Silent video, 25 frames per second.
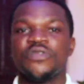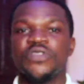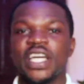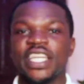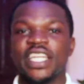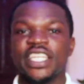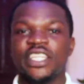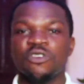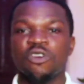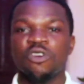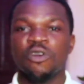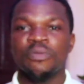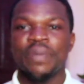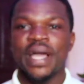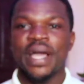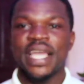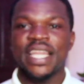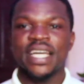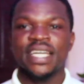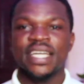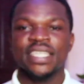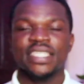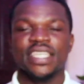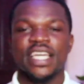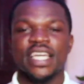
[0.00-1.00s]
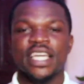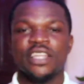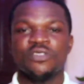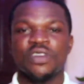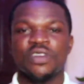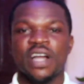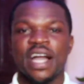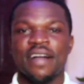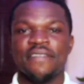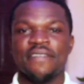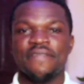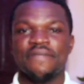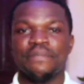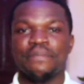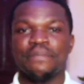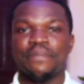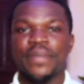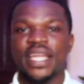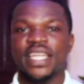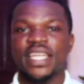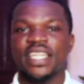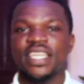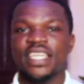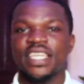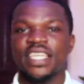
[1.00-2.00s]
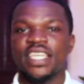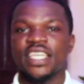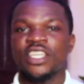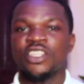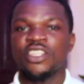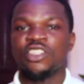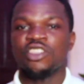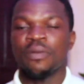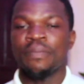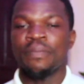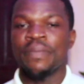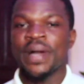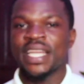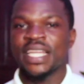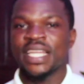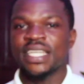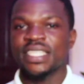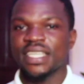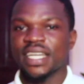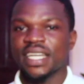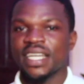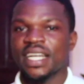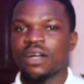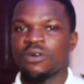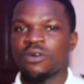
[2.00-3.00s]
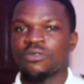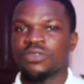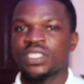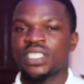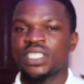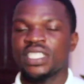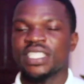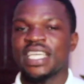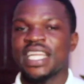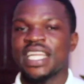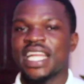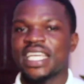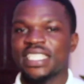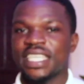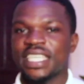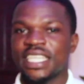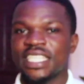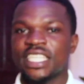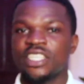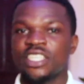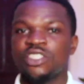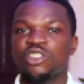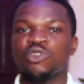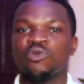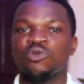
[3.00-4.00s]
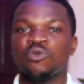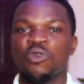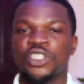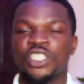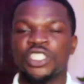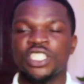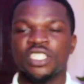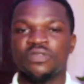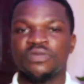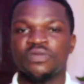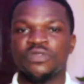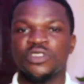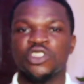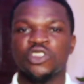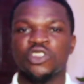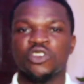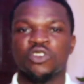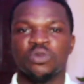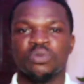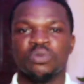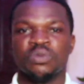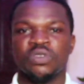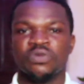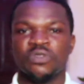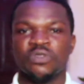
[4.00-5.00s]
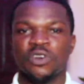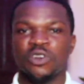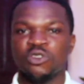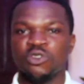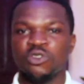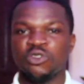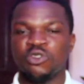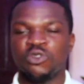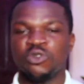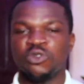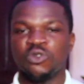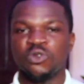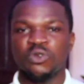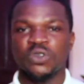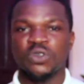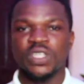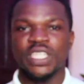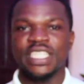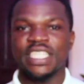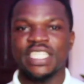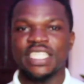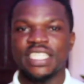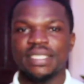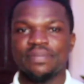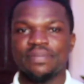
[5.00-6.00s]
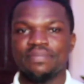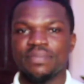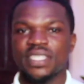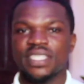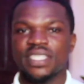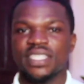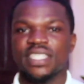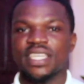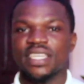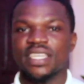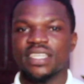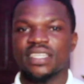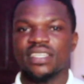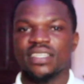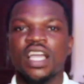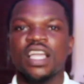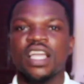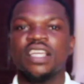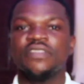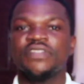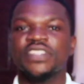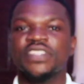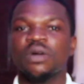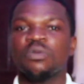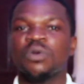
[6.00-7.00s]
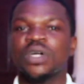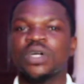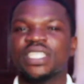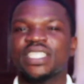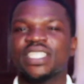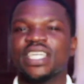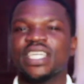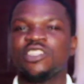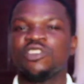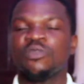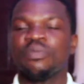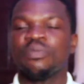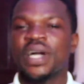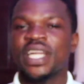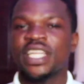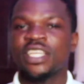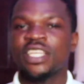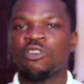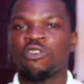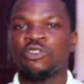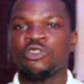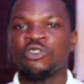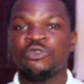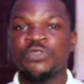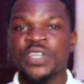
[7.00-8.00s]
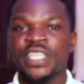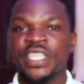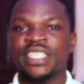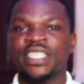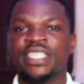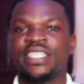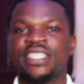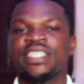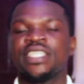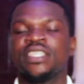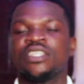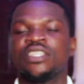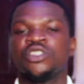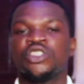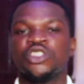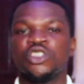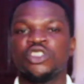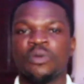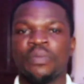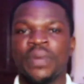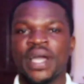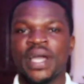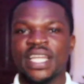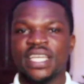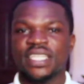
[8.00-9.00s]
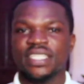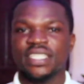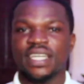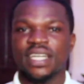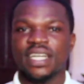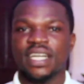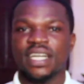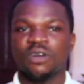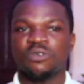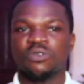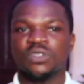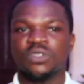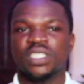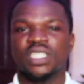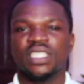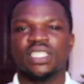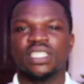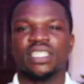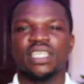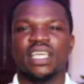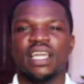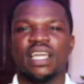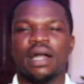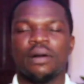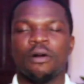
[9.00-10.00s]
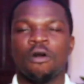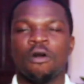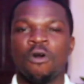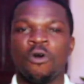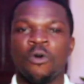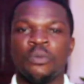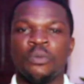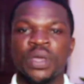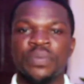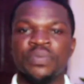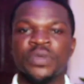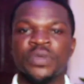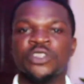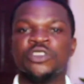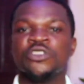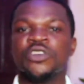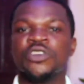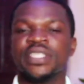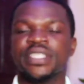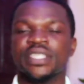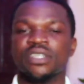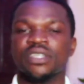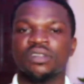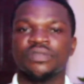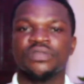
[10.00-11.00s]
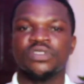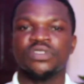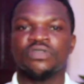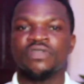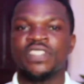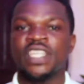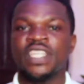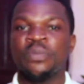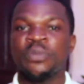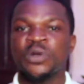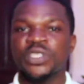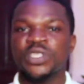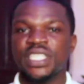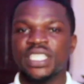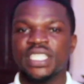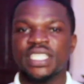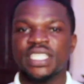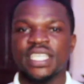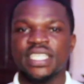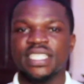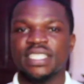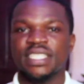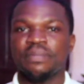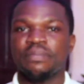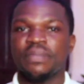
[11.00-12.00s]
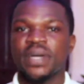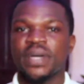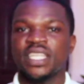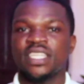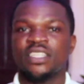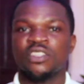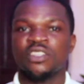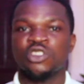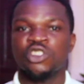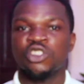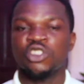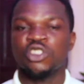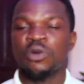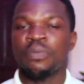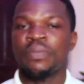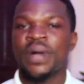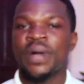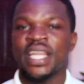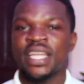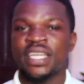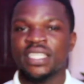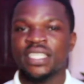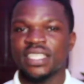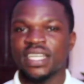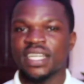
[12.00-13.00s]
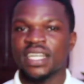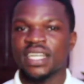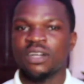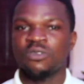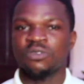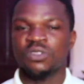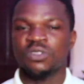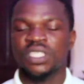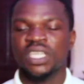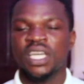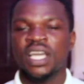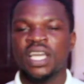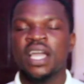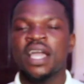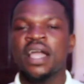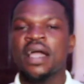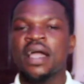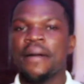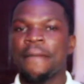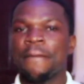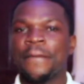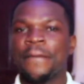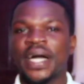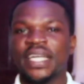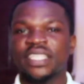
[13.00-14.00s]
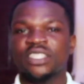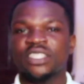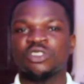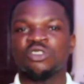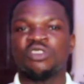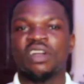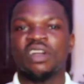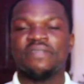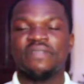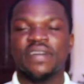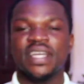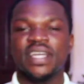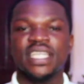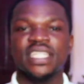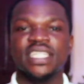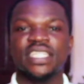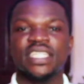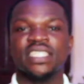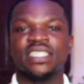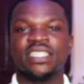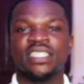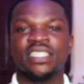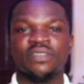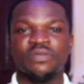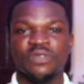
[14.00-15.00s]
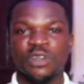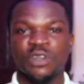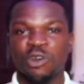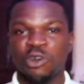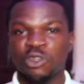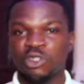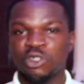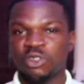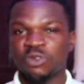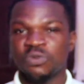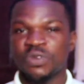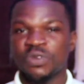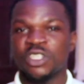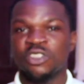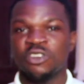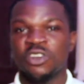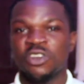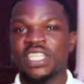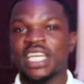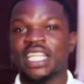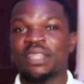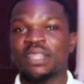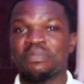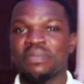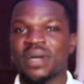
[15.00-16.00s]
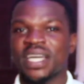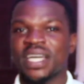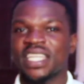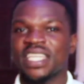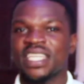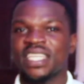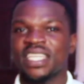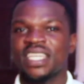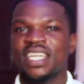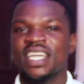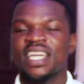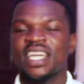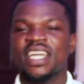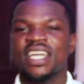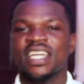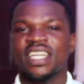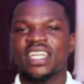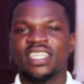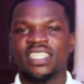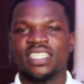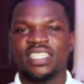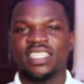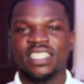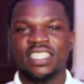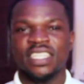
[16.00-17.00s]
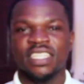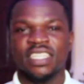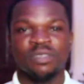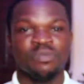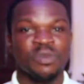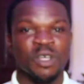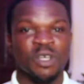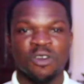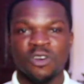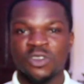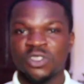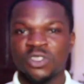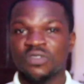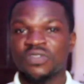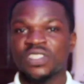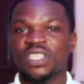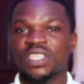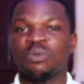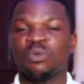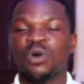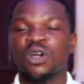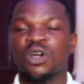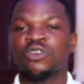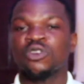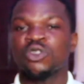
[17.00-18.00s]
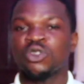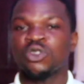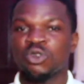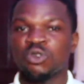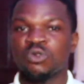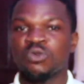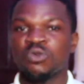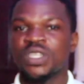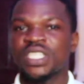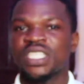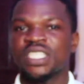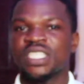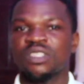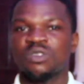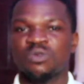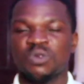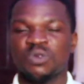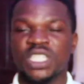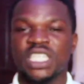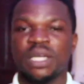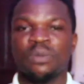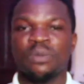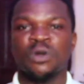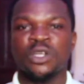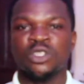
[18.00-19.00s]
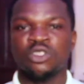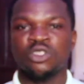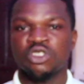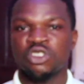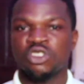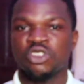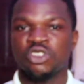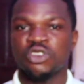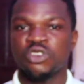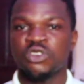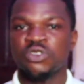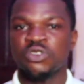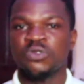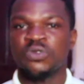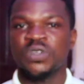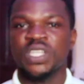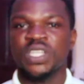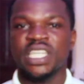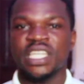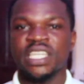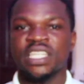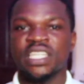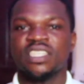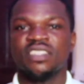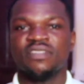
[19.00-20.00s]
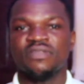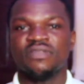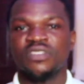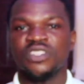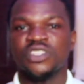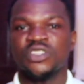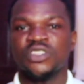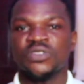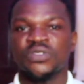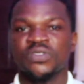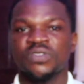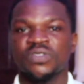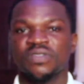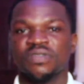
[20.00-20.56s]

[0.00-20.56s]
you're new on Binance and you have money in your Binance account, then I suggest you watch this video before you do this mistake. If someone sends you money or USDT into your Binance account, or maybe you yourself, you've deposited some money into your Binance account, but you are finding it difficult to withdraw that money, it's because of some one or two reasons, which I'm going to show you in this video.